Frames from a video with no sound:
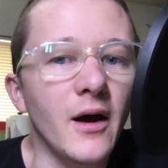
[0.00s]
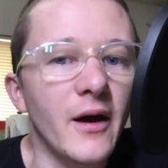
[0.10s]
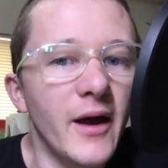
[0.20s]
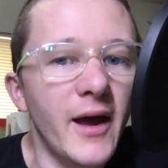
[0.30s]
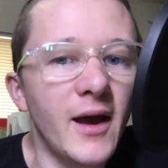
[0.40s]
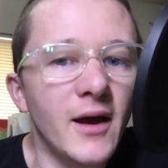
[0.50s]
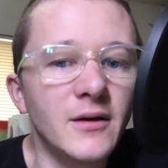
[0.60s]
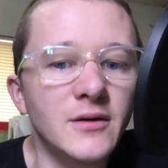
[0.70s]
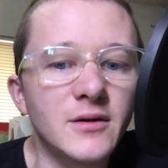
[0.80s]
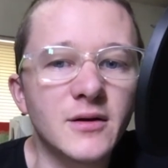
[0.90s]

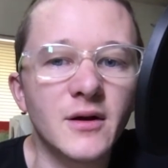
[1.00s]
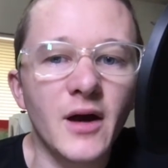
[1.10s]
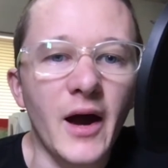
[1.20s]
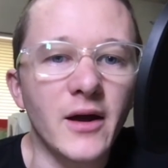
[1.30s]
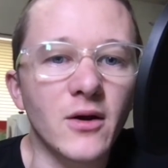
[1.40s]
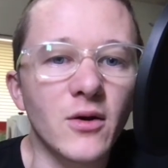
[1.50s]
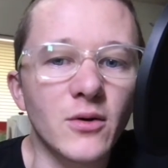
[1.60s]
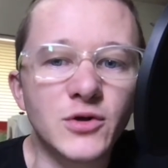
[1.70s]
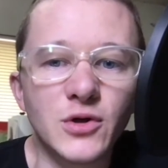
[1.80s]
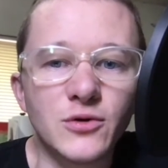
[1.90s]
and I encourage
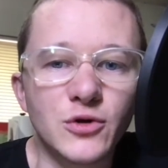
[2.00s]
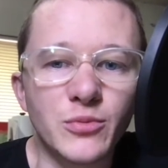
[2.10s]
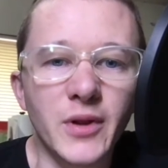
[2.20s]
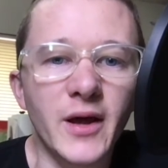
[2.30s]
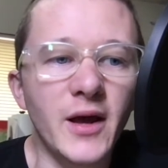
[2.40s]
you to play